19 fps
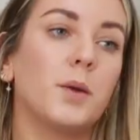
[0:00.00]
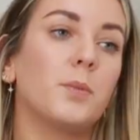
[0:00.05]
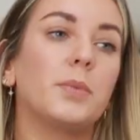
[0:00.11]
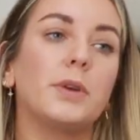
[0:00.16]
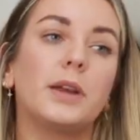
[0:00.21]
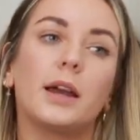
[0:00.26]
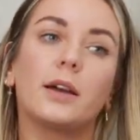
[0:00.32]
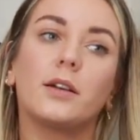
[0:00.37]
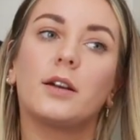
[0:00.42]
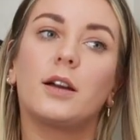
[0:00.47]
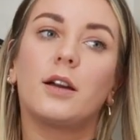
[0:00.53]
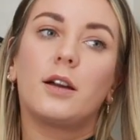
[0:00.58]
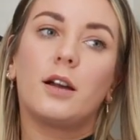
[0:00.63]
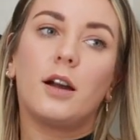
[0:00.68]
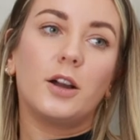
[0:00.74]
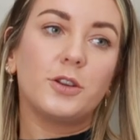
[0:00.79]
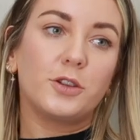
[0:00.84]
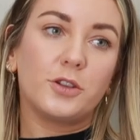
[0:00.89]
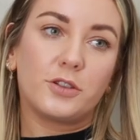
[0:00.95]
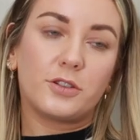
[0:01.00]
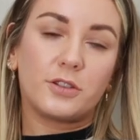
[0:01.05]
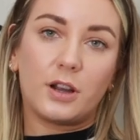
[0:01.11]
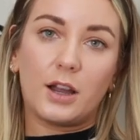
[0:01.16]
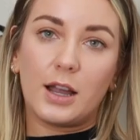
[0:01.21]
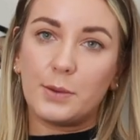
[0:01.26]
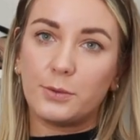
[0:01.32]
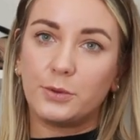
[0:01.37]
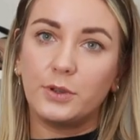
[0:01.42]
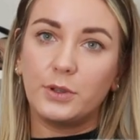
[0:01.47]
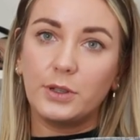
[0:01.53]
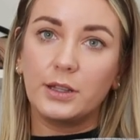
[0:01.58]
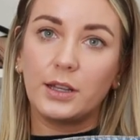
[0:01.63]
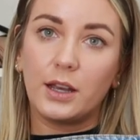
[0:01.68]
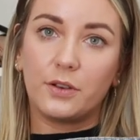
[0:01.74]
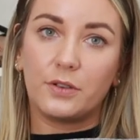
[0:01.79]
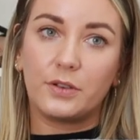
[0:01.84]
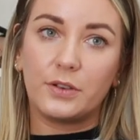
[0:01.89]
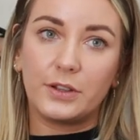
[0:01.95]
yeah, I absolutely
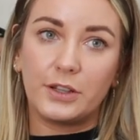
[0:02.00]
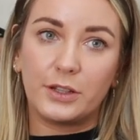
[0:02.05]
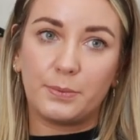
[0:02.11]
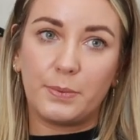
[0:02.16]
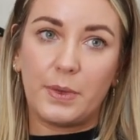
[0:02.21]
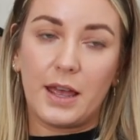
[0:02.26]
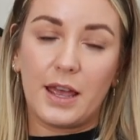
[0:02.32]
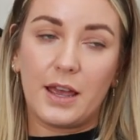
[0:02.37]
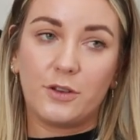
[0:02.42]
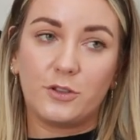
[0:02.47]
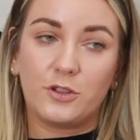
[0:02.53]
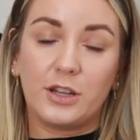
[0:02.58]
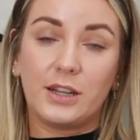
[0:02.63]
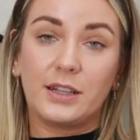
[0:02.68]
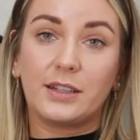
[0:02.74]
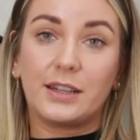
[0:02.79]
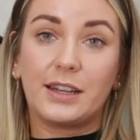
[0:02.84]
love this pair of jeans.